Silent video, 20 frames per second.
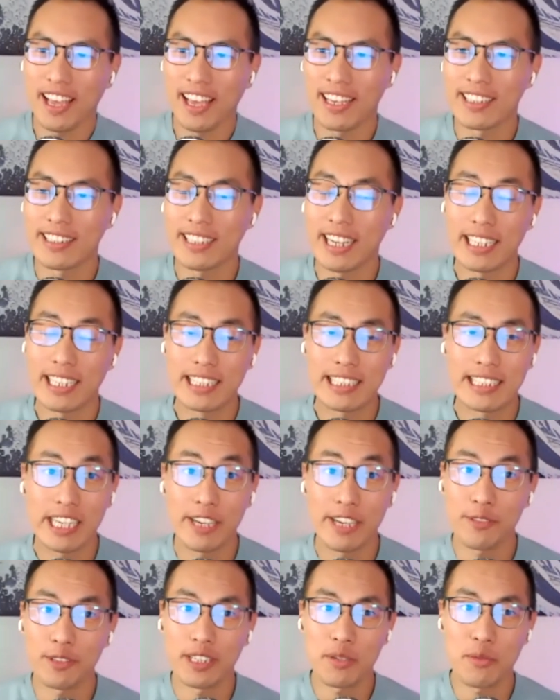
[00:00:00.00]
And I
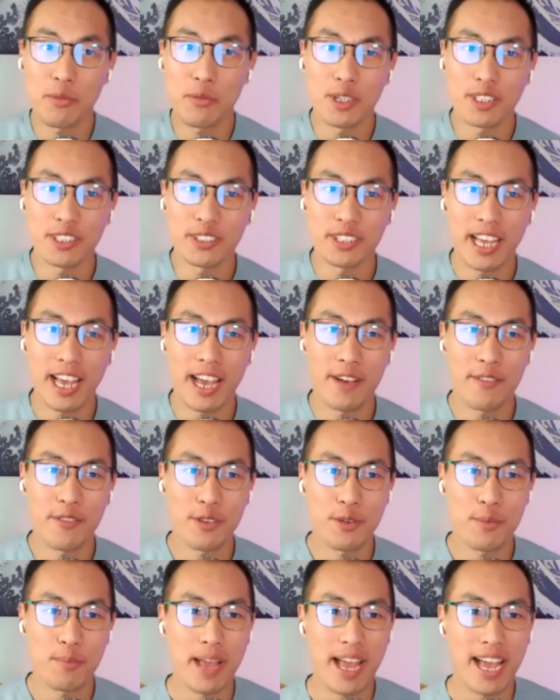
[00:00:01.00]
definitely want to have
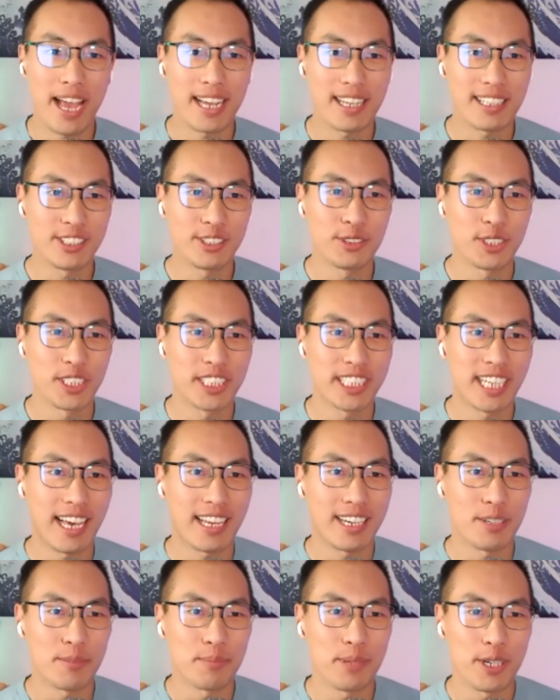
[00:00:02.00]
you back to
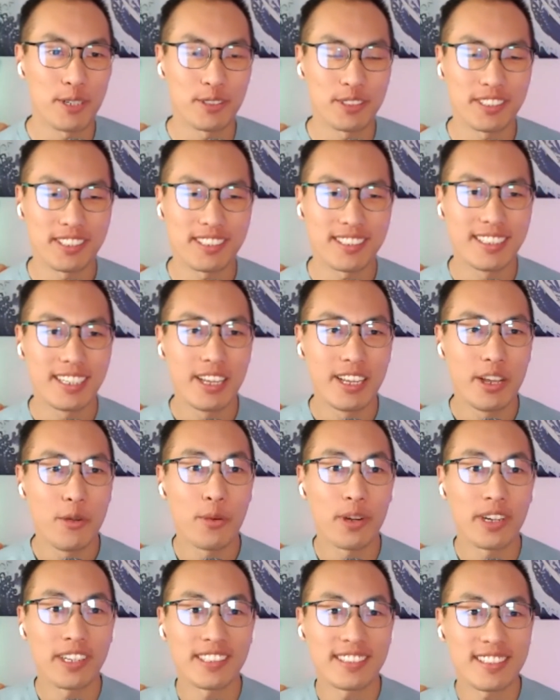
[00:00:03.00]
chat about
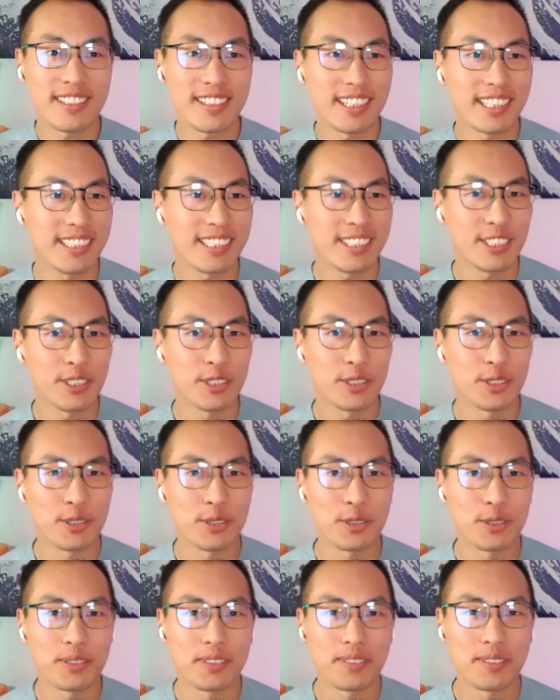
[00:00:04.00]
what it's like
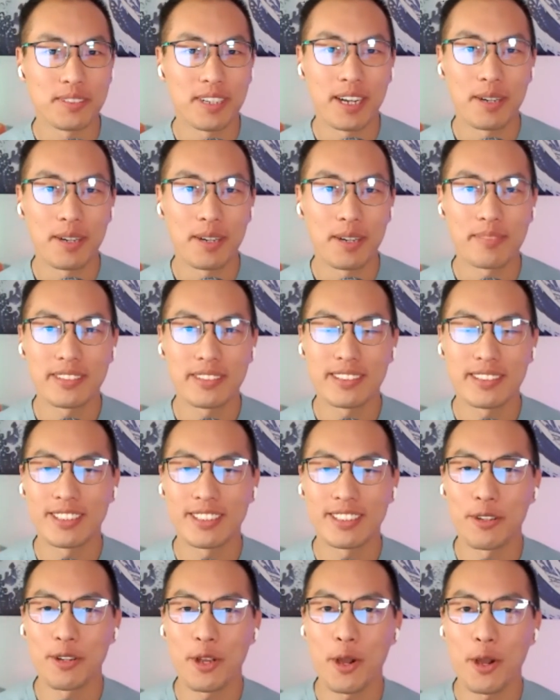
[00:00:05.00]
to,
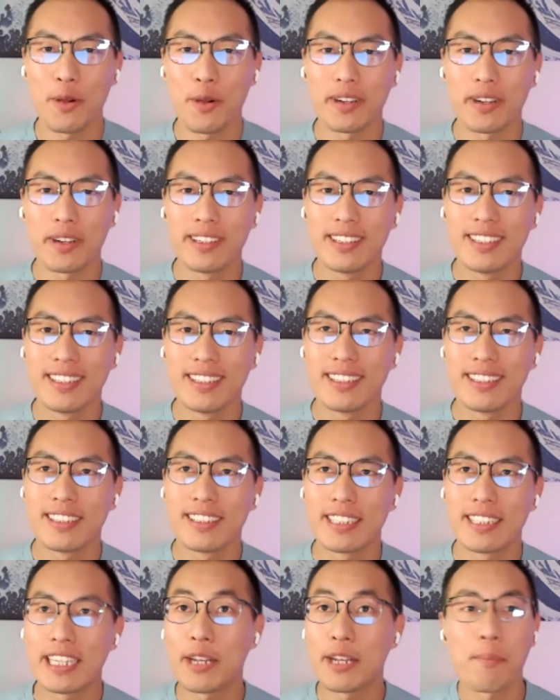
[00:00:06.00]
go
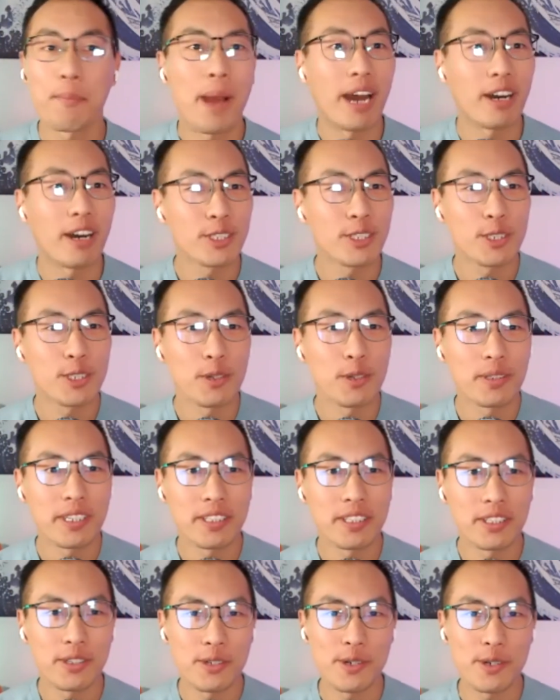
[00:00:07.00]
hit a milestone
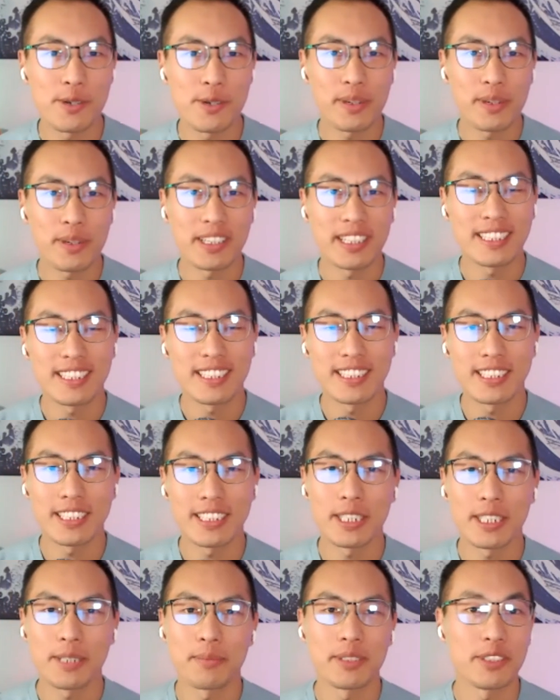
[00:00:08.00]
in your
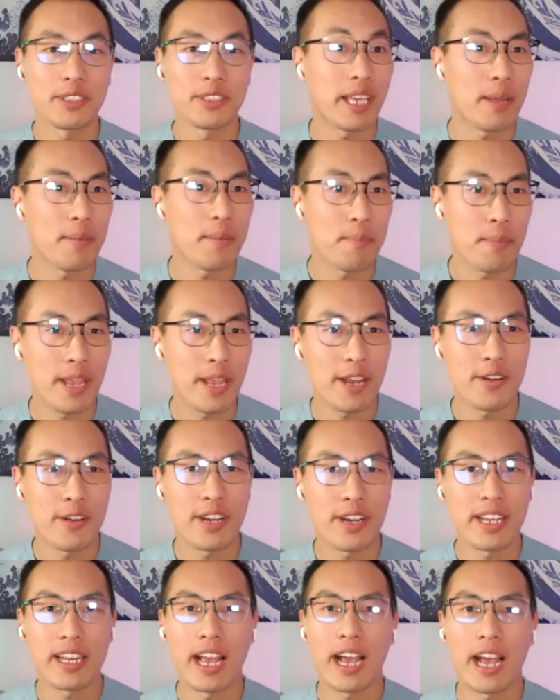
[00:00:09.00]
relationship, get
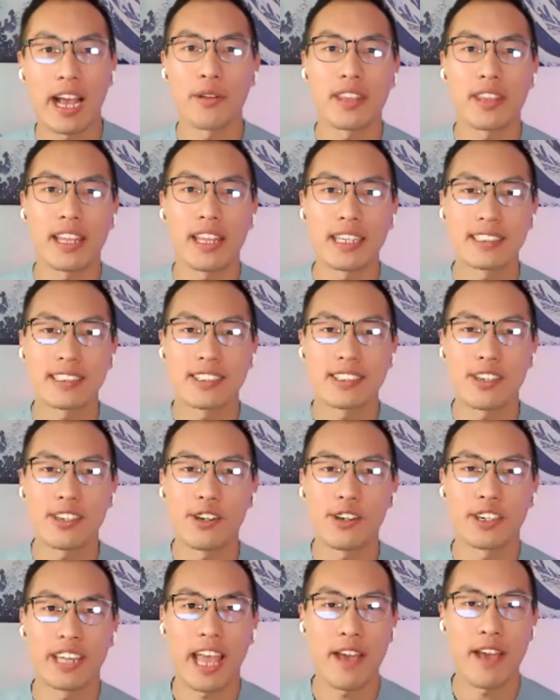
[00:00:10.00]
married, how things
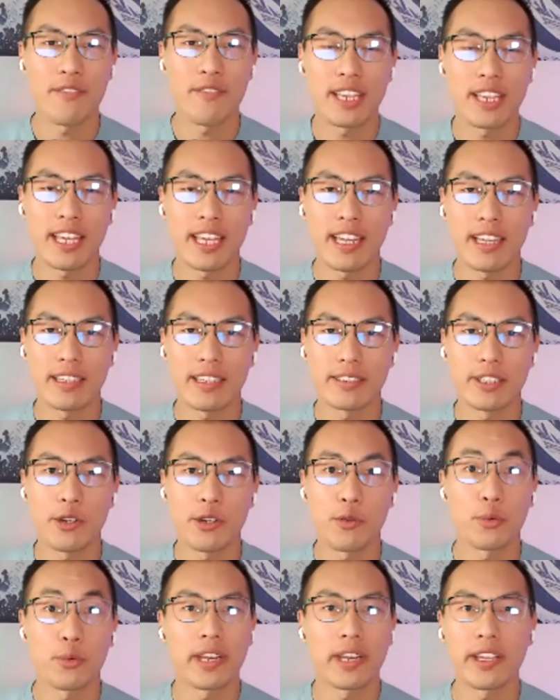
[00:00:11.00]
are navigating,
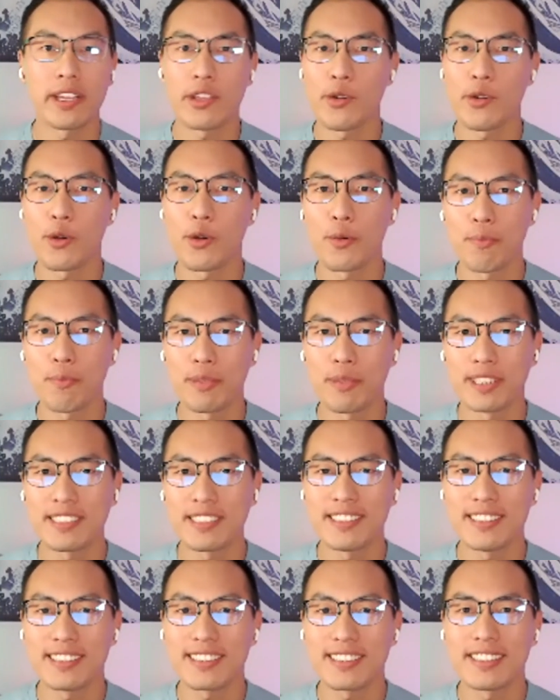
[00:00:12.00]
running your own
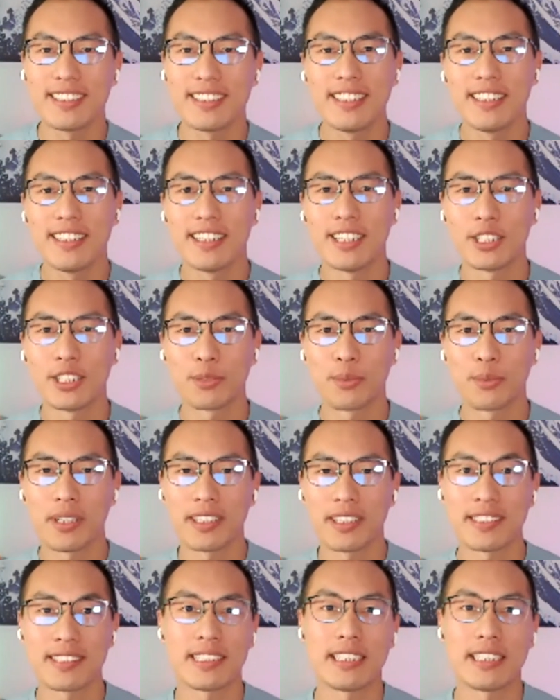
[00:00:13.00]
business, as well
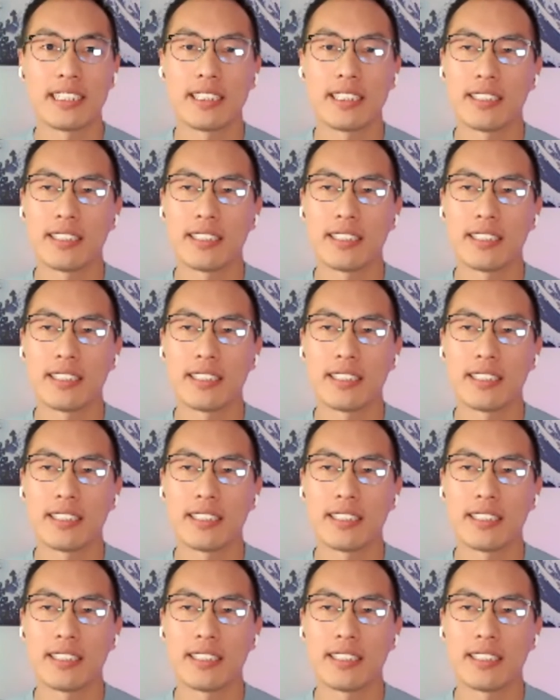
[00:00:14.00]
as the